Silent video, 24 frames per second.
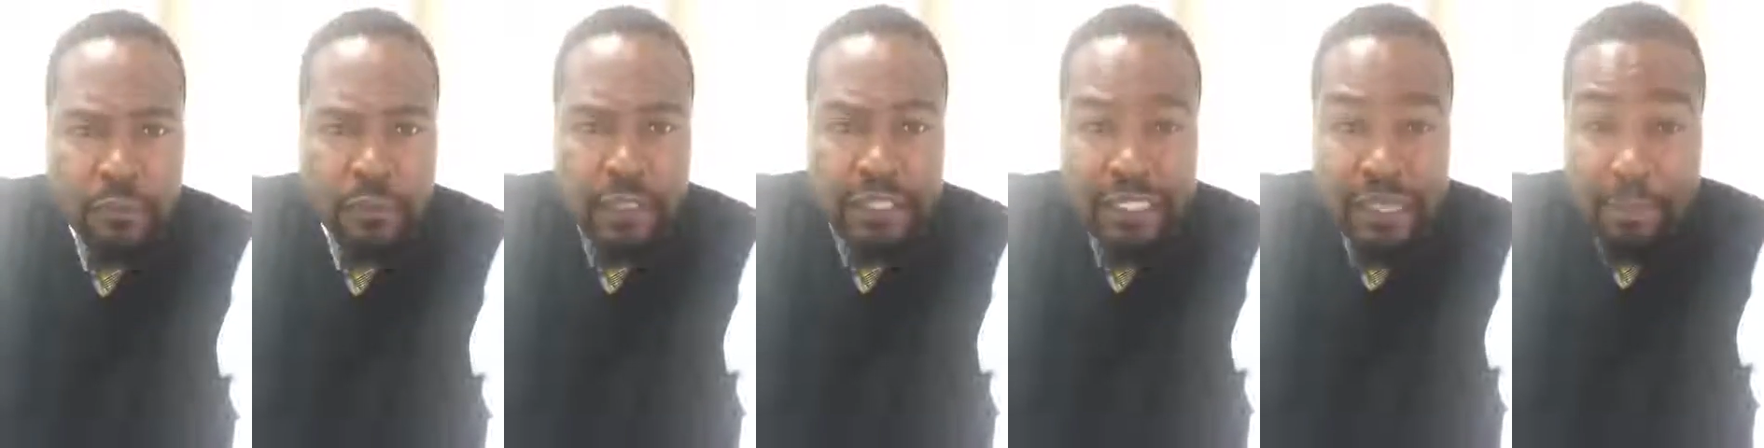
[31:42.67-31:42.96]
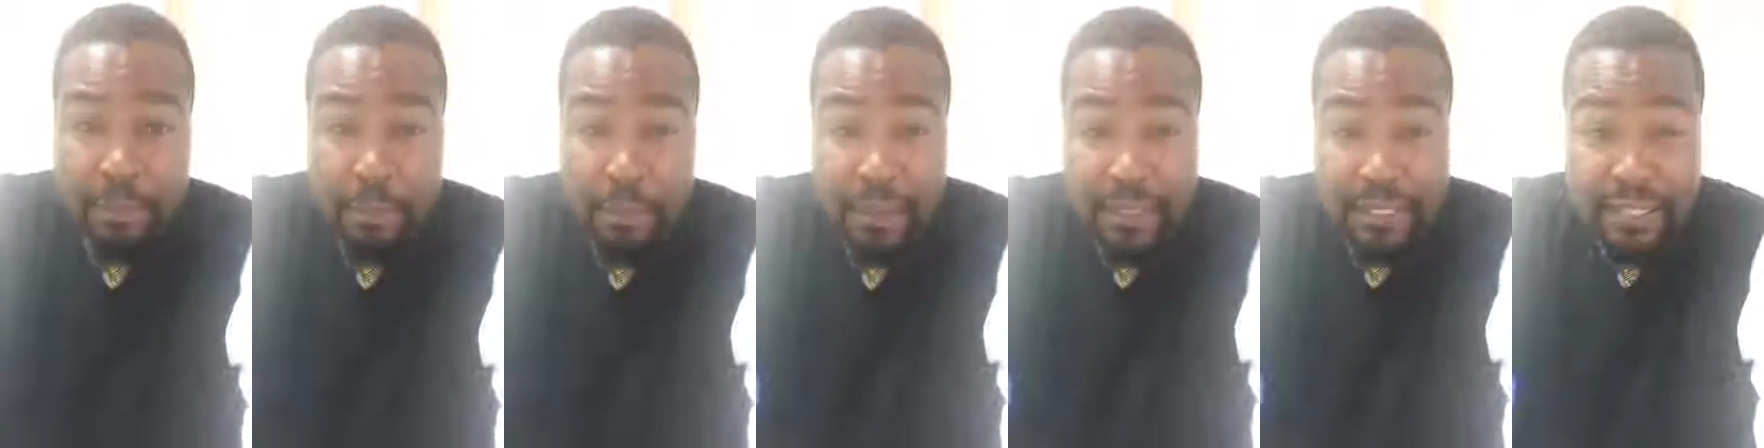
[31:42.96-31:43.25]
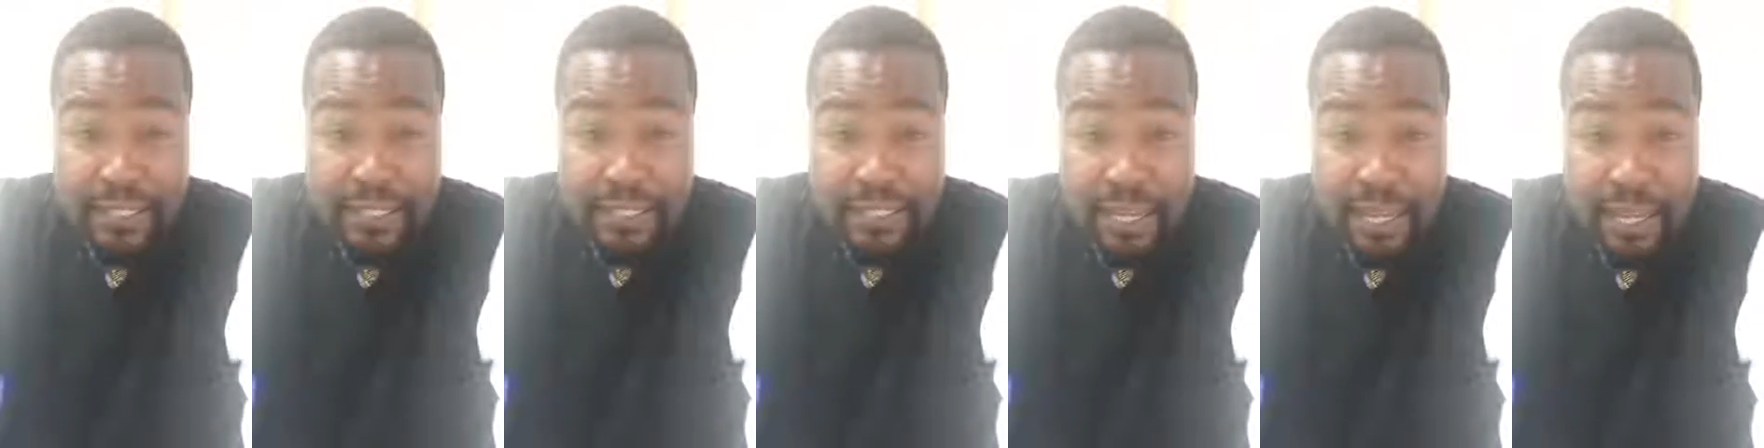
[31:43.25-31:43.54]
So I'm about
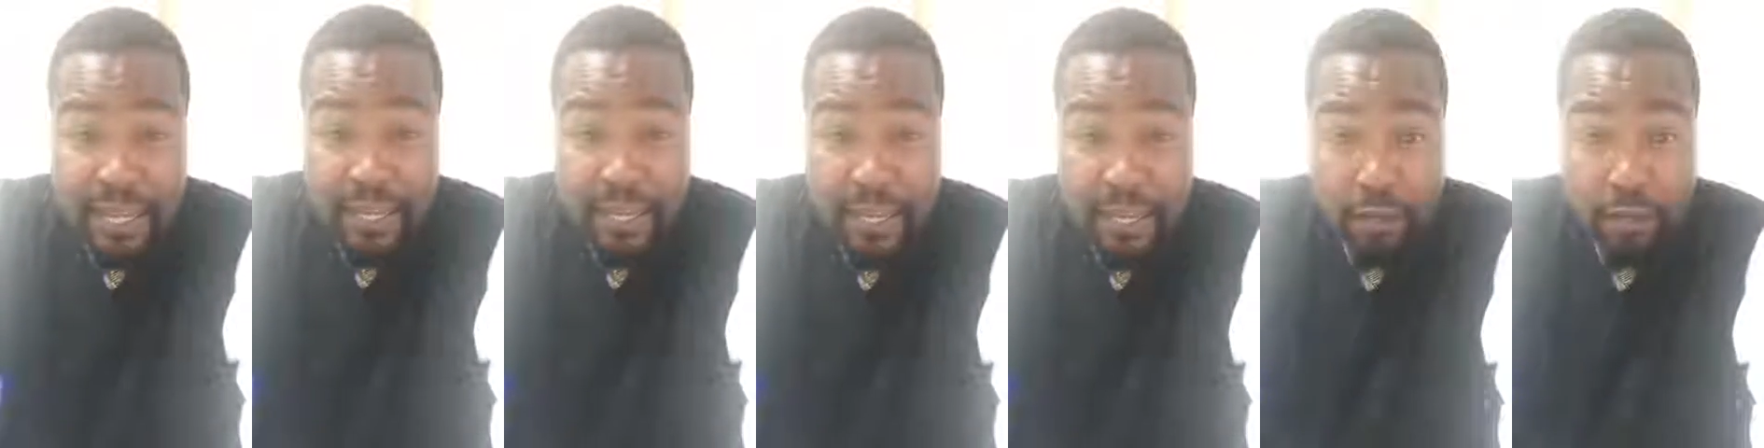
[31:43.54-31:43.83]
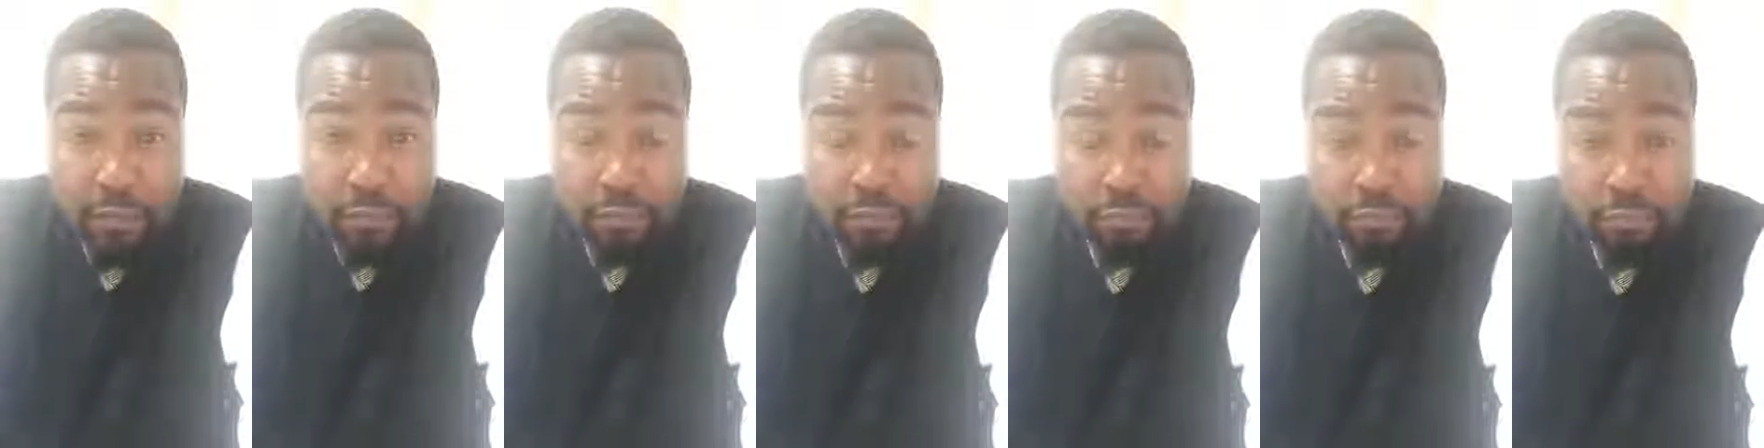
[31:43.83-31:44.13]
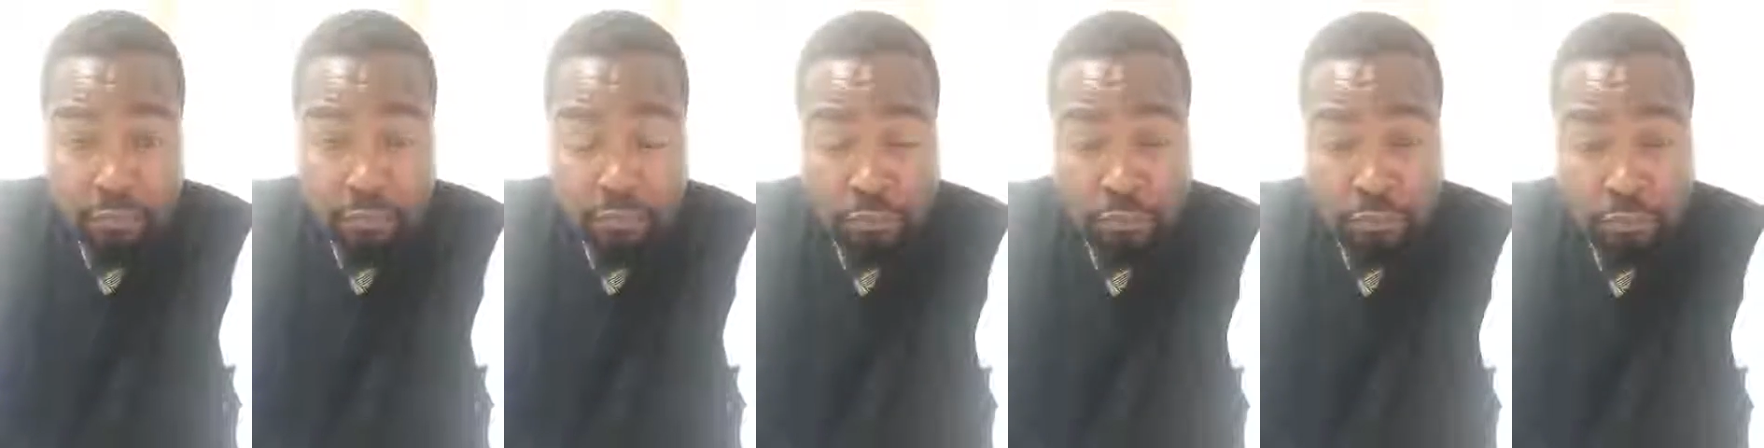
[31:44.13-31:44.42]
to sign out.
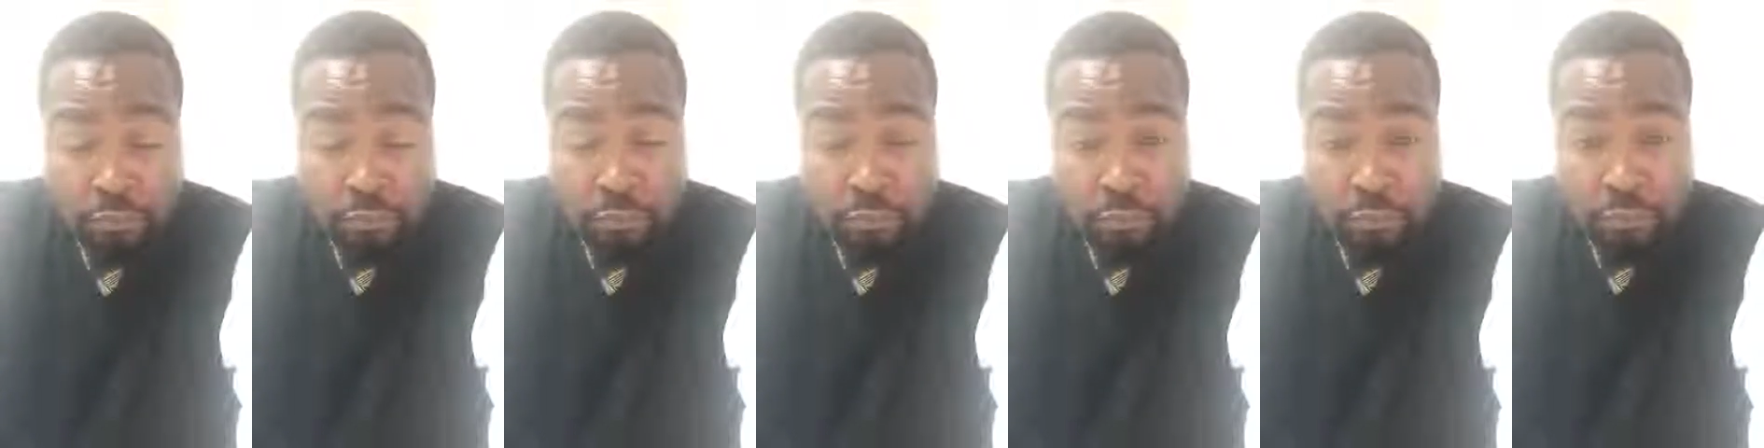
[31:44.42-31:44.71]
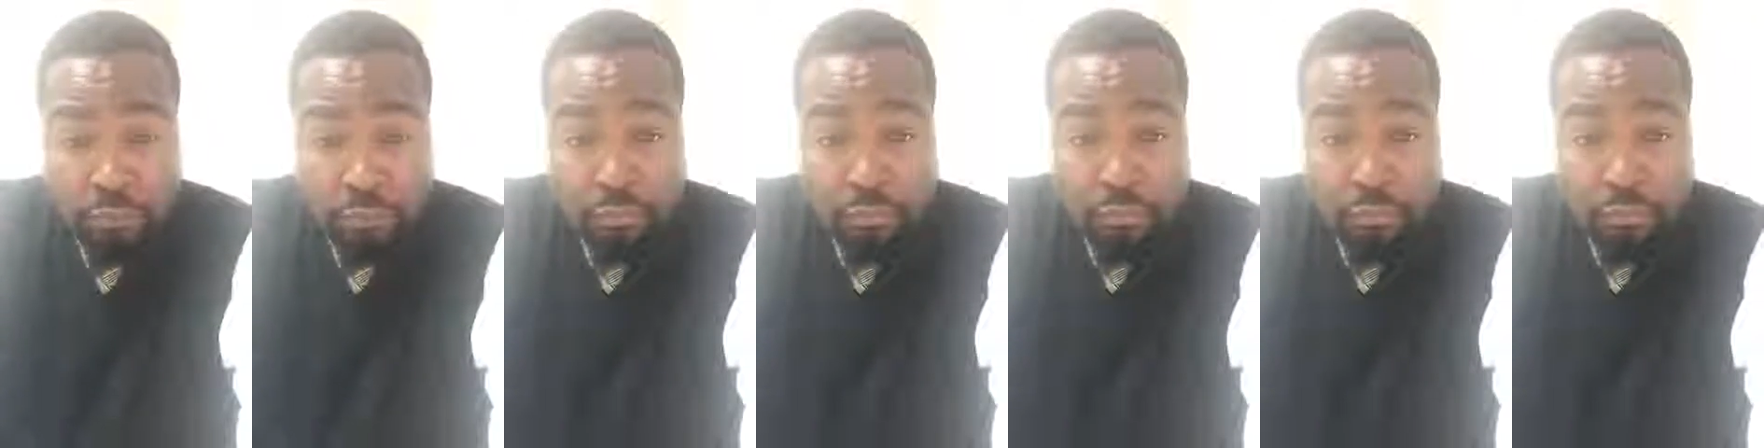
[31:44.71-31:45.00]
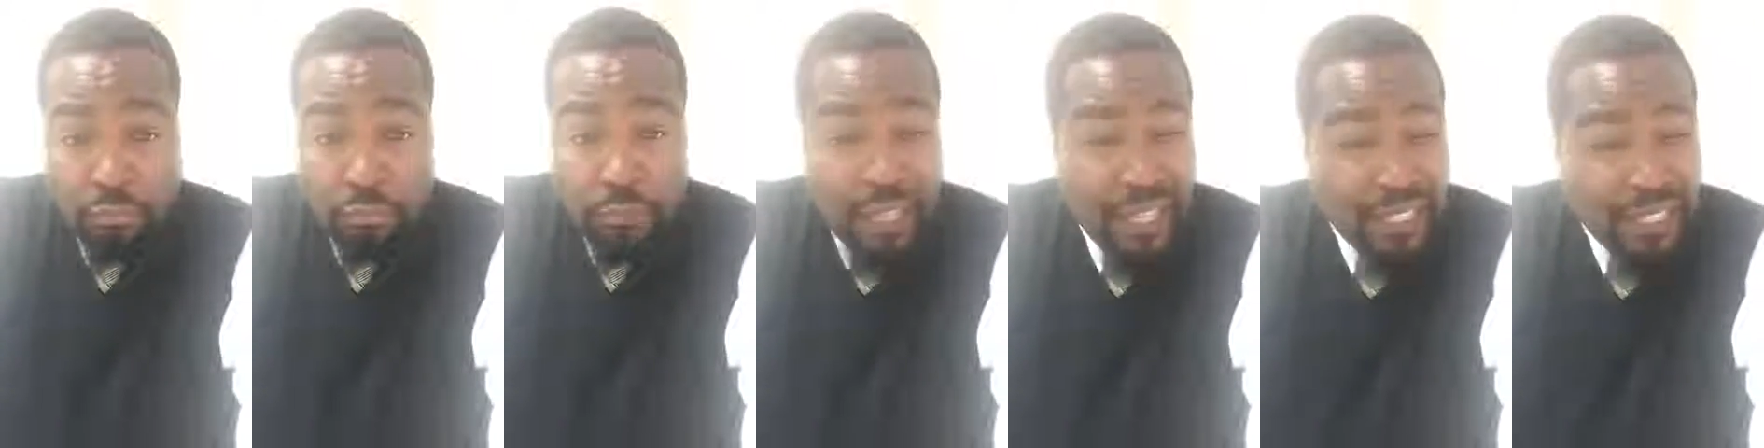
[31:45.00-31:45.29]

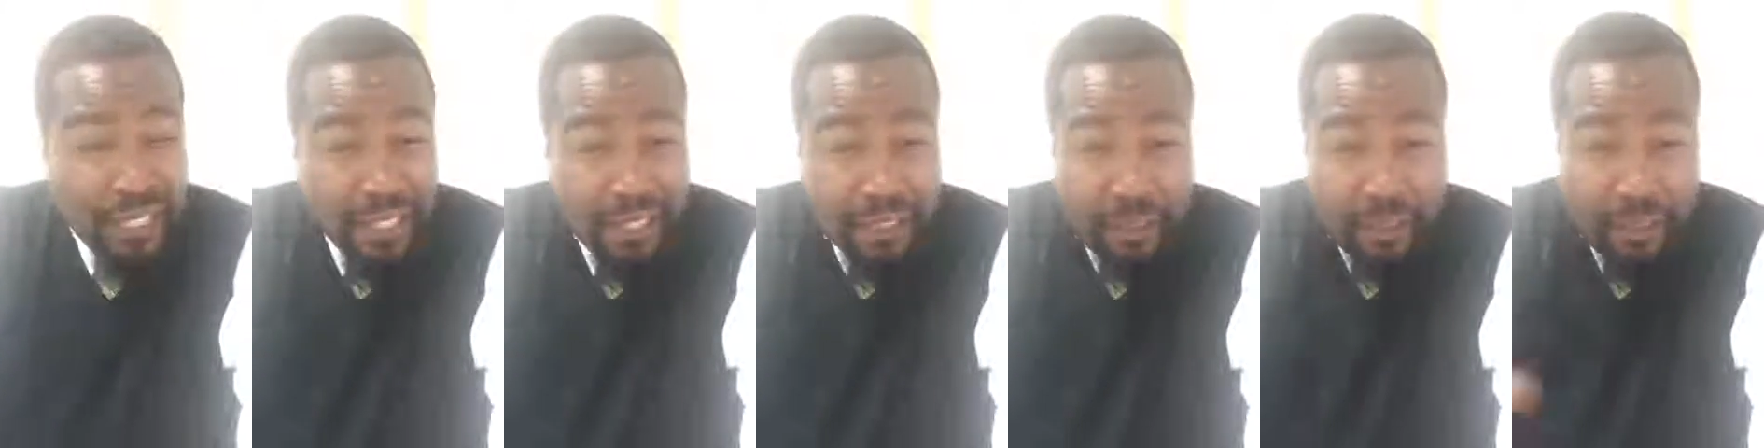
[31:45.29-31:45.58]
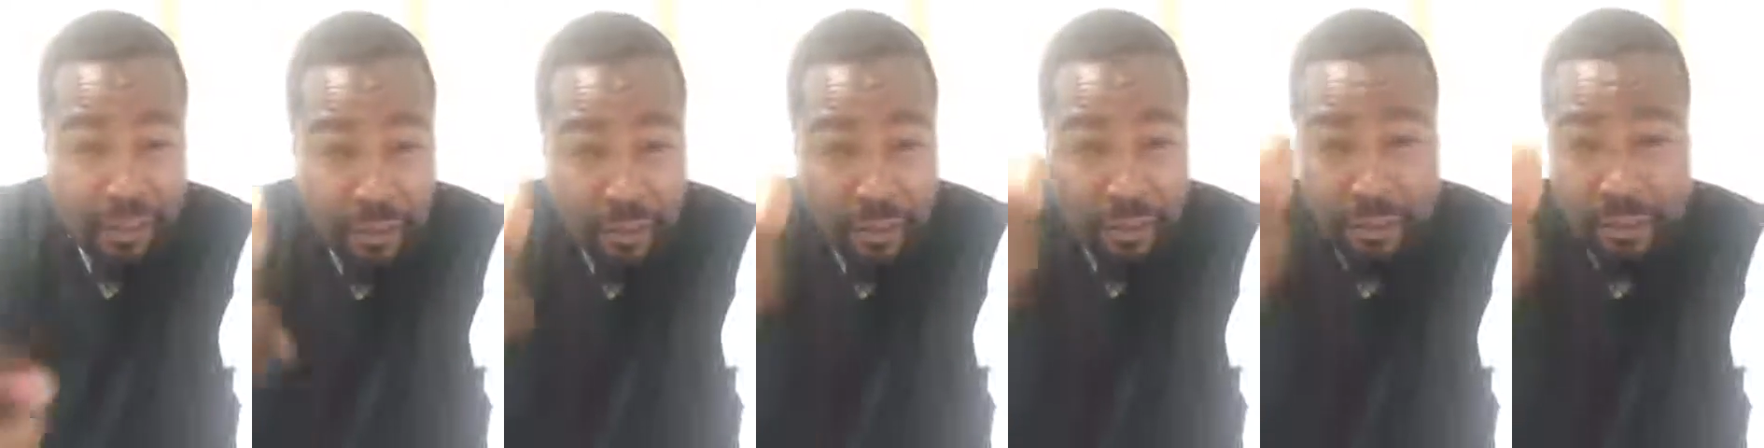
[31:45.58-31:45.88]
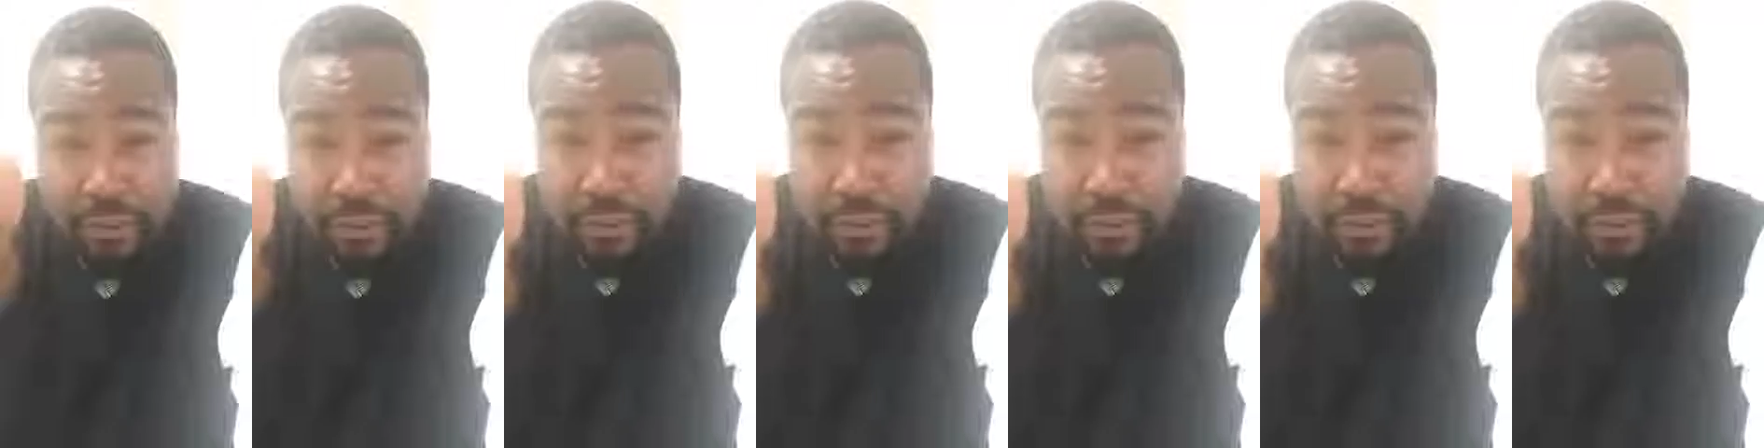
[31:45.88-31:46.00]
I love y'all.